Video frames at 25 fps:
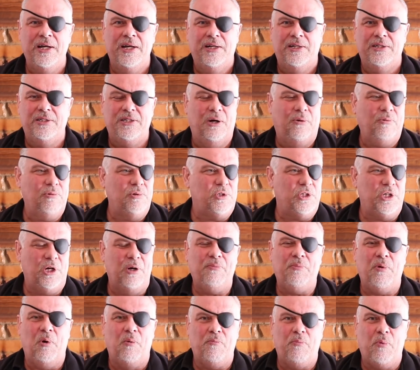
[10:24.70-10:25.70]
don't
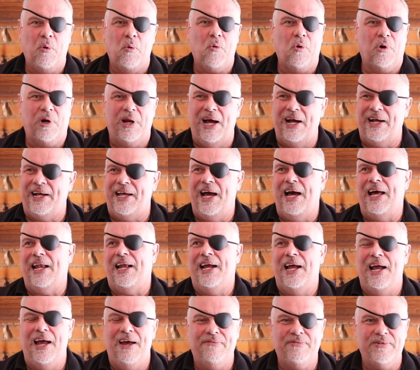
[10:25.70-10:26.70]
jump on board, I gotta
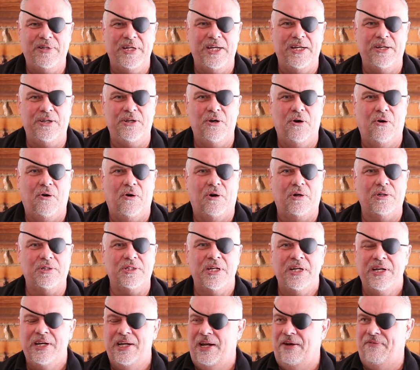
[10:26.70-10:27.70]
have 10 yards
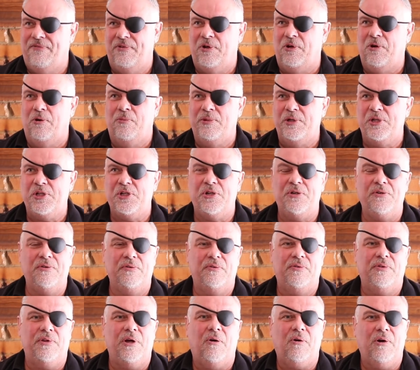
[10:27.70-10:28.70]
if you're gonna be
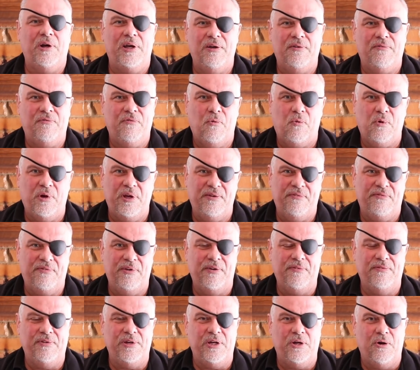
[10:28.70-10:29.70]
shooting 30 and 40 and
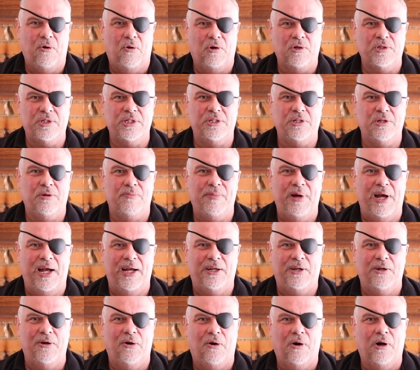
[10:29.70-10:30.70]
50 yards in your
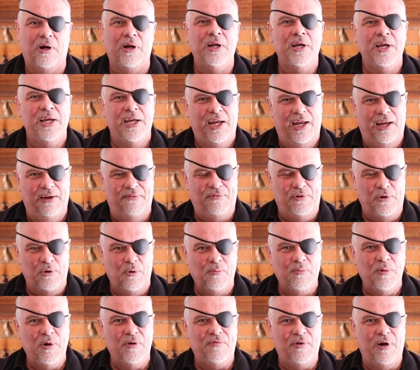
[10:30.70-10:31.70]
backyard. If you'll
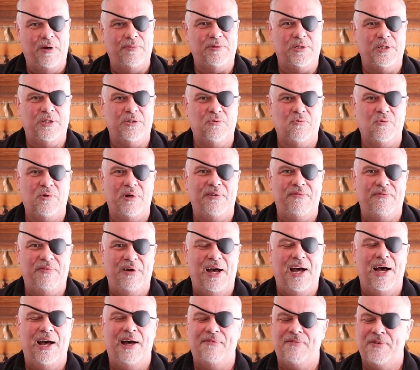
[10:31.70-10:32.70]
move up to
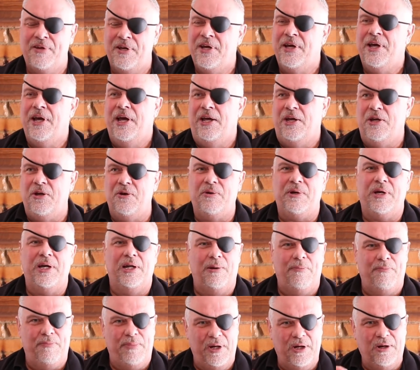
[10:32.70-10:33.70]
25, you can get
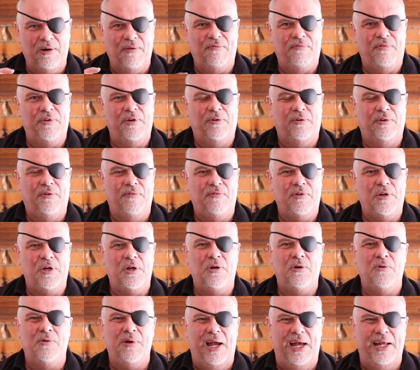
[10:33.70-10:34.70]
a bigger field of
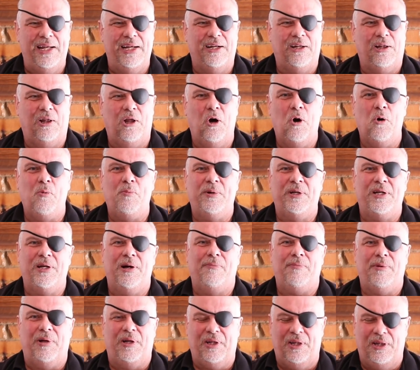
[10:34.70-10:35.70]
view and it'll open
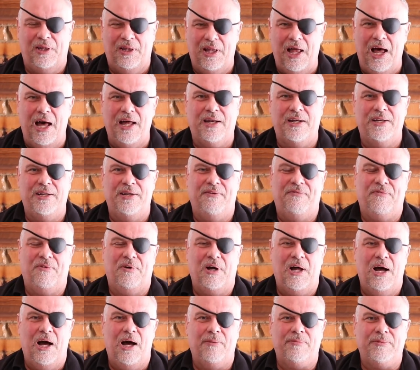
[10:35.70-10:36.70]
up a lot of
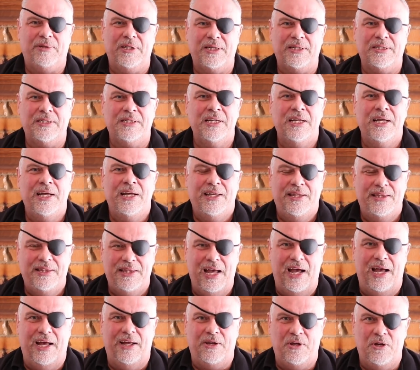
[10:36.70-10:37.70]
different optics
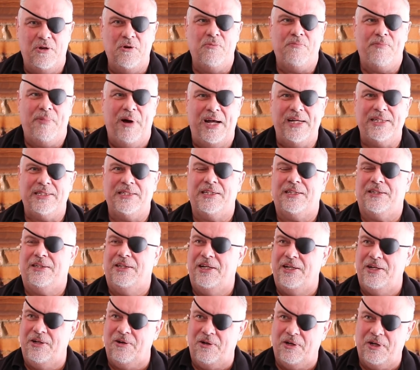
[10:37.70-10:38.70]
that you
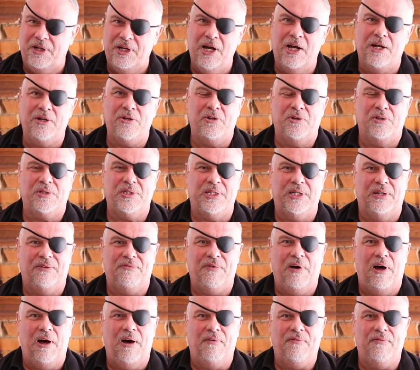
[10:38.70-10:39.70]
basically are cutting
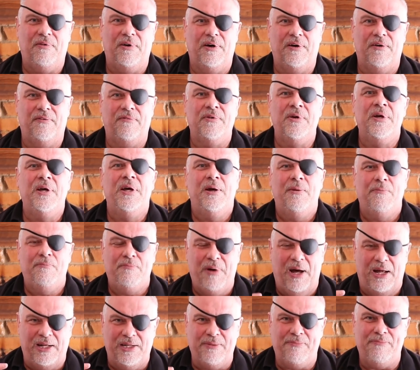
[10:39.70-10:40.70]
yourself off of
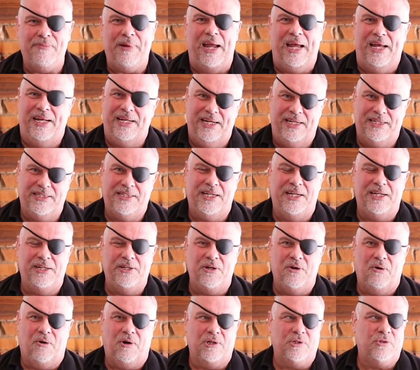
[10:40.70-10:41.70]
by demanding 10
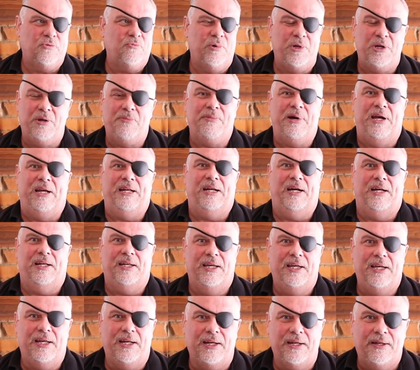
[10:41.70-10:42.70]
yards when you may not
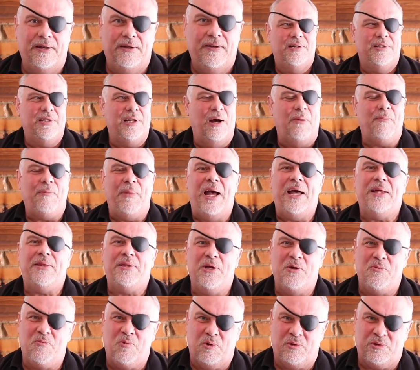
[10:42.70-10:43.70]
need it. Now
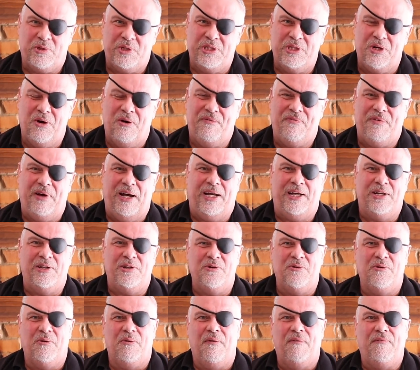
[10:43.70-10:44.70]
Matthew wants to know if I could
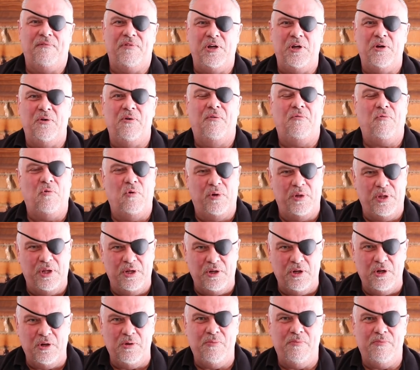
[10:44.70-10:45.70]
do a review of one of the
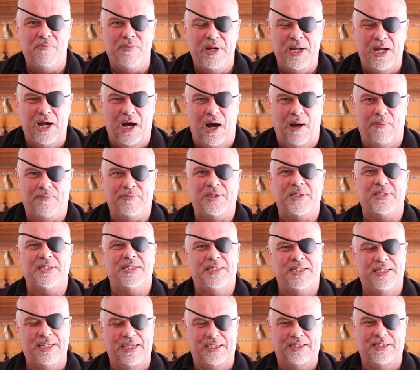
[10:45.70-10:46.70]
new MEOPTA
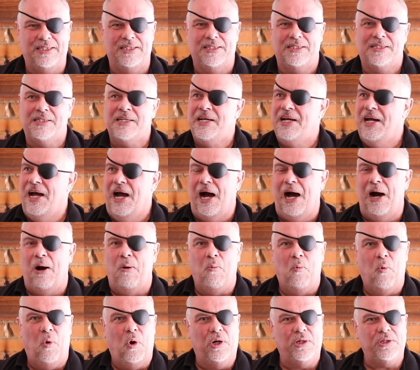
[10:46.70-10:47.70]
6s. I
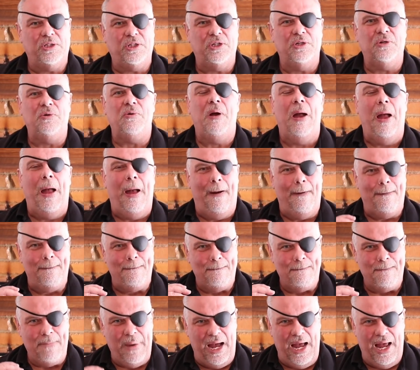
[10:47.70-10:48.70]
want to
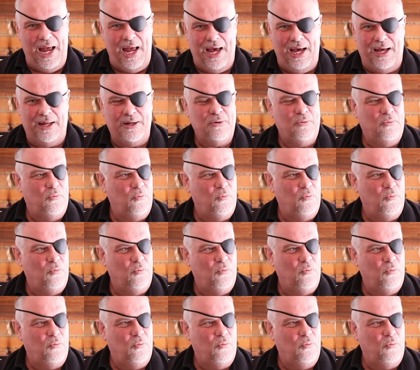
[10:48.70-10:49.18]
bad,